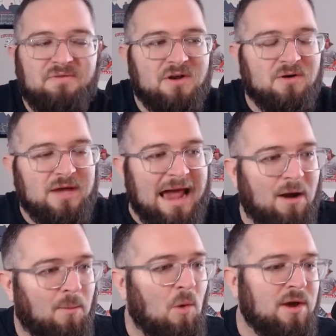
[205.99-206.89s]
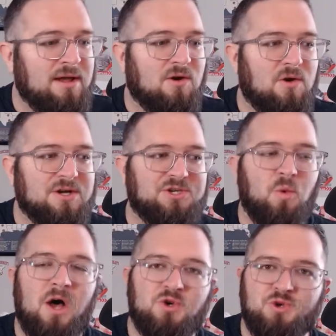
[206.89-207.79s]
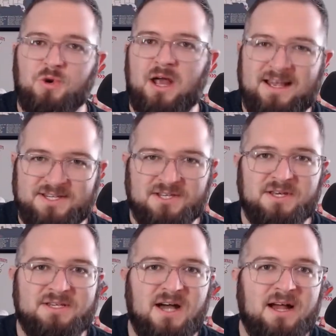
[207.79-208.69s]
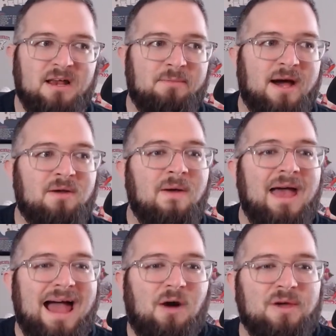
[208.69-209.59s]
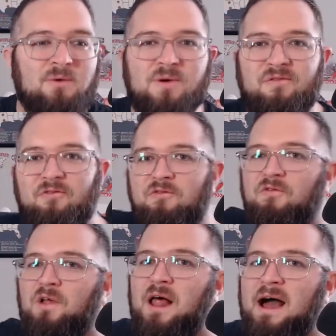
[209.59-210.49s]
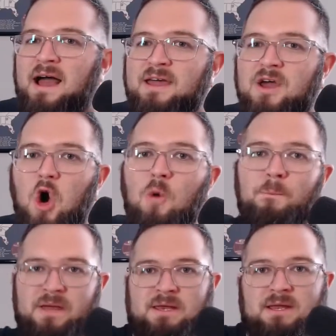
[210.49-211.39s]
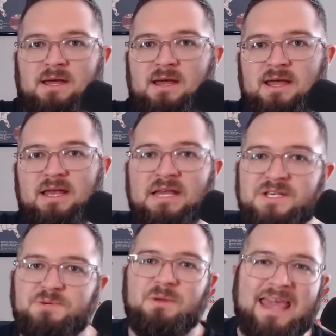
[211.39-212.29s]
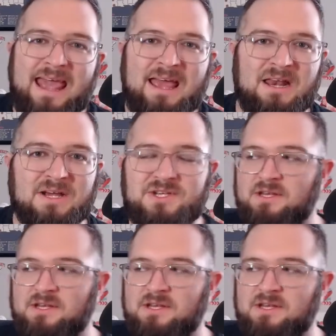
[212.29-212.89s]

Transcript: You know, Cowboy and Chris Welsh were constantly talking about how he would fly open in his mechanics.